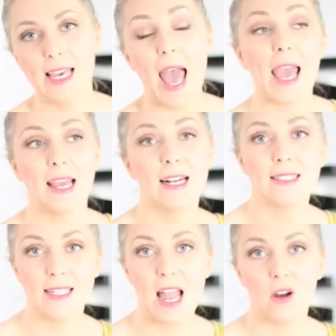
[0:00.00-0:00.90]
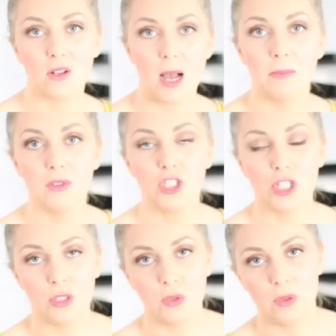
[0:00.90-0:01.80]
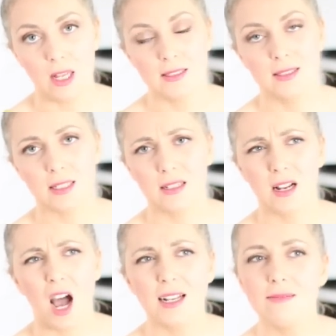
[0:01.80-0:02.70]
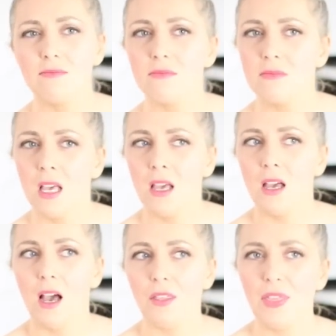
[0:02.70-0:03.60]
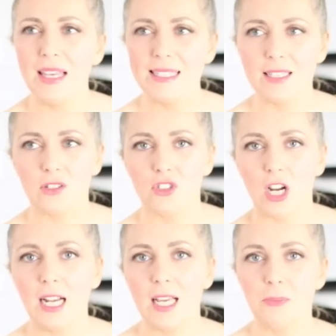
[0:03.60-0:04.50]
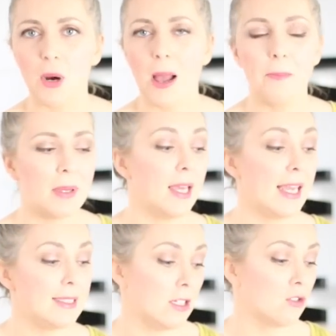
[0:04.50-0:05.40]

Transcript: K, and it's now come to London. I think it's an Australian brand, but it's a